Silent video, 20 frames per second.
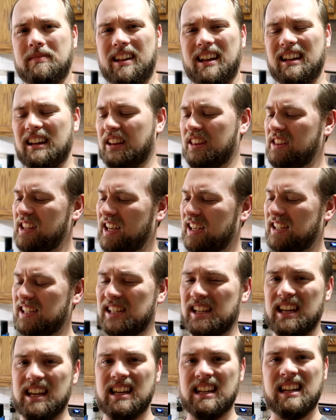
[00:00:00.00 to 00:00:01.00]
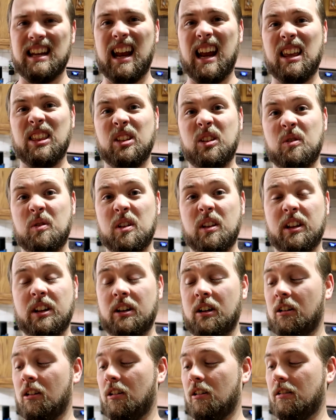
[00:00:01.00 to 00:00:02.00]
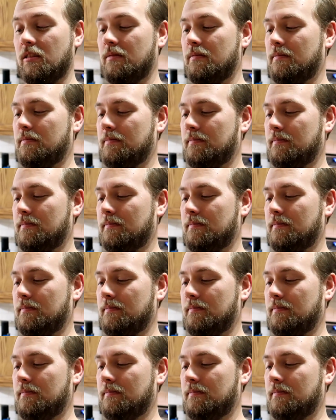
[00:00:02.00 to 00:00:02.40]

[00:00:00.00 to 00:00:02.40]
They got a thick skin, and they're really hard.